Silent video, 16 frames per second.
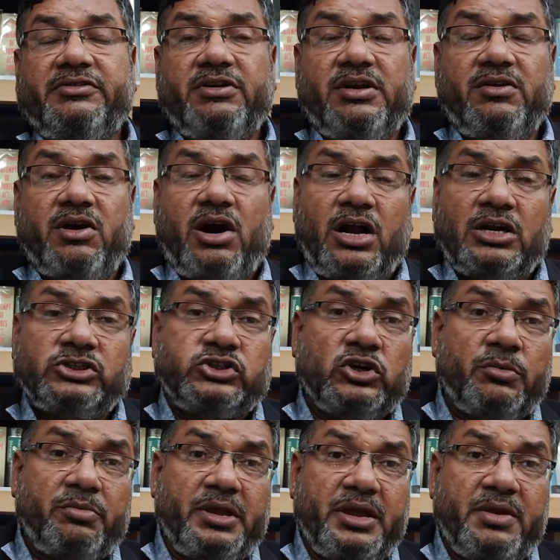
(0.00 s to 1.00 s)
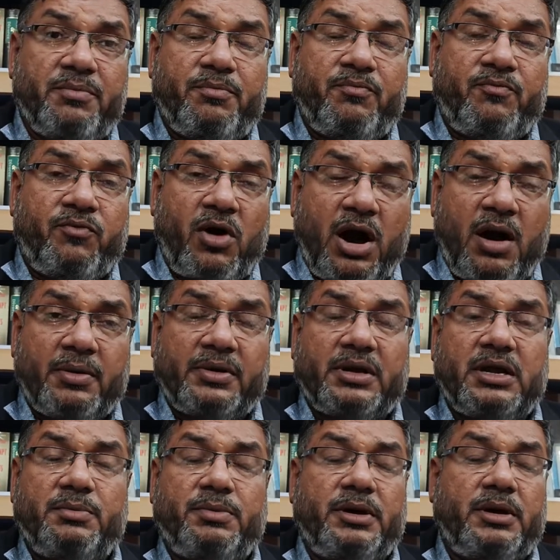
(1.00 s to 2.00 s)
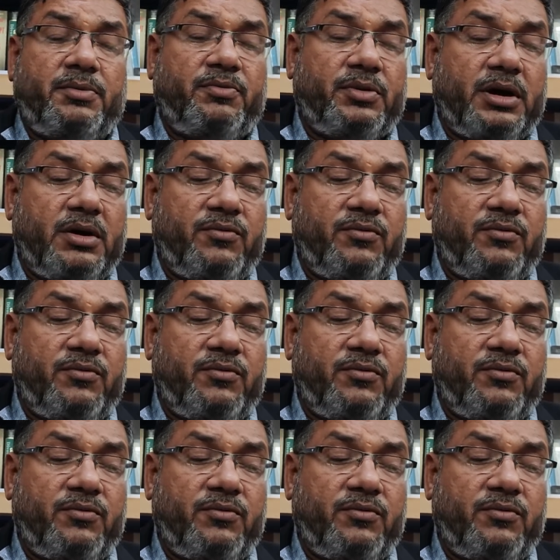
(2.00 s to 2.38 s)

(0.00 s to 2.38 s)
will also be formed up of